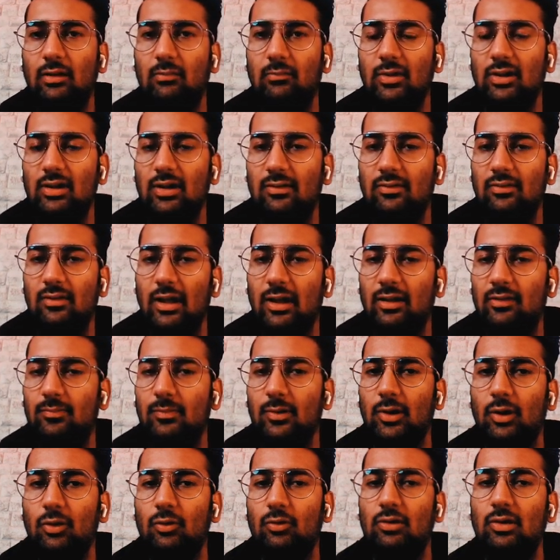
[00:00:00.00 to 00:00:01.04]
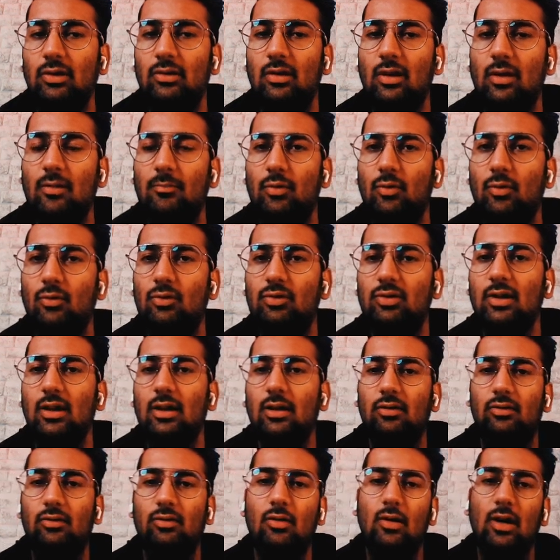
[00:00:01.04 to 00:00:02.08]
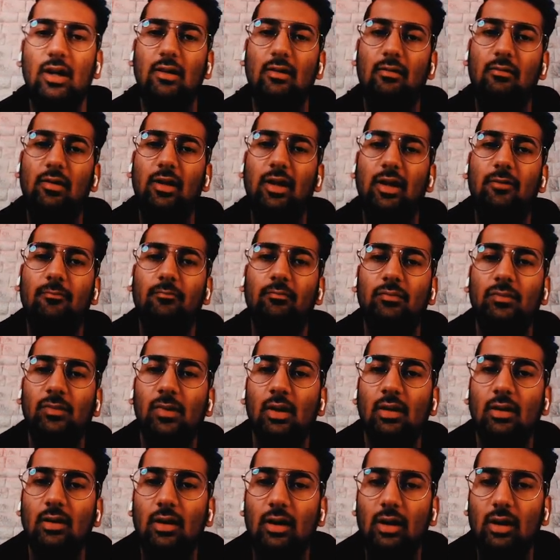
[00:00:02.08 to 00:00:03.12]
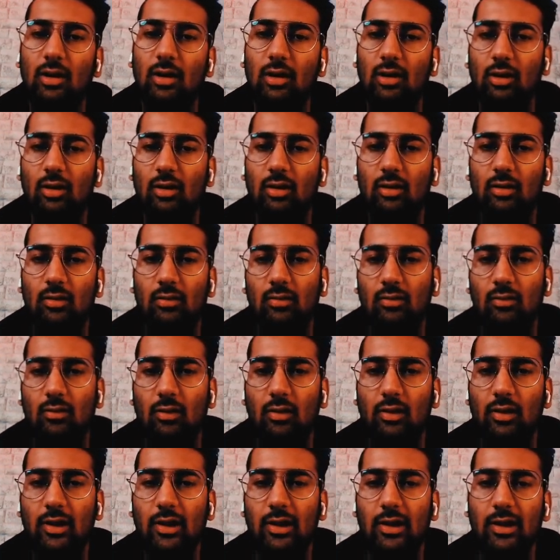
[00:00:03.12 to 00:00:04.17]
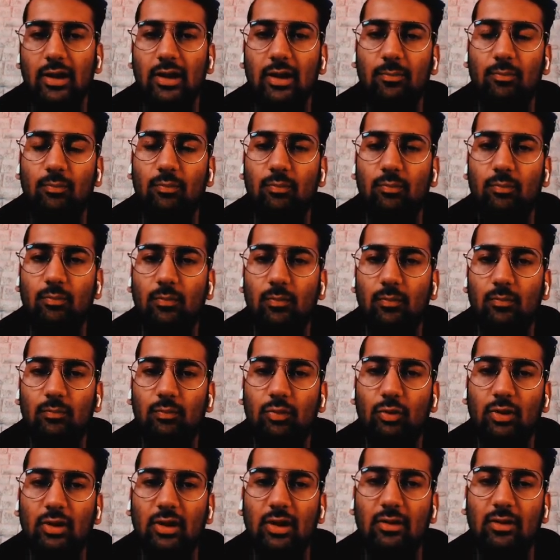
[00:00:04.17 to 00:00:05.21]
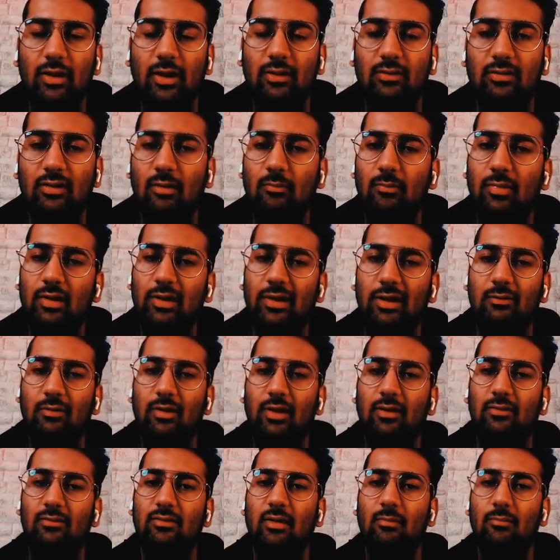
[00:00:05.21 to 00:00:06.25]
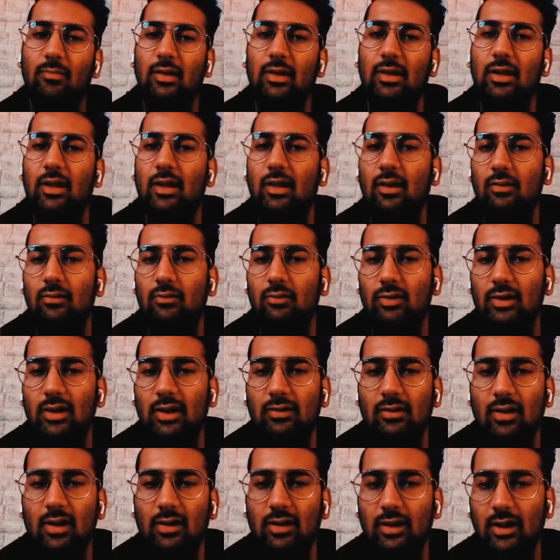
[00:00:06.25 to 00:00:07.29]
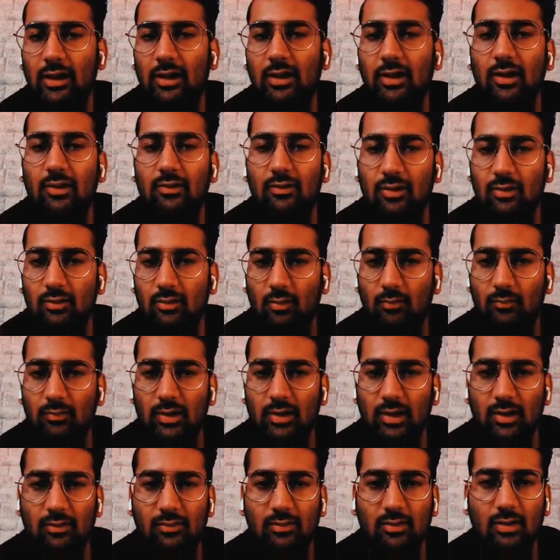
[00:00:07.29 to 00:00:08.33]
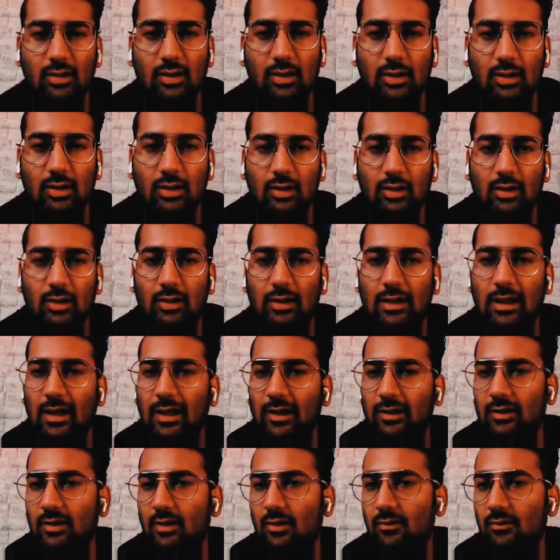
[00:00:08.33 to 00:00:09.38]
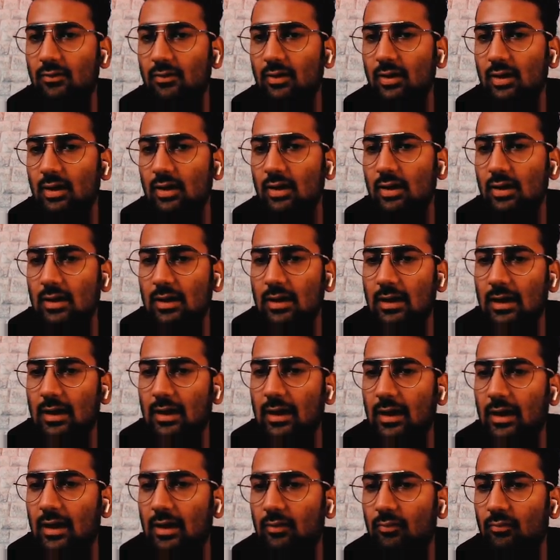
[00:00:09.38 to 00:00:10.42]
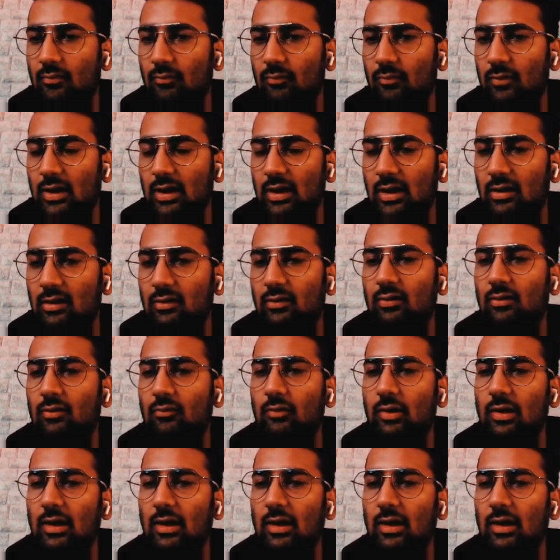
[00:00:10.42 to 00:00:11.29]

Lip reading: me just explain you this approach. So I have like already put this example, given example here. So these are the indices of these characters, and we will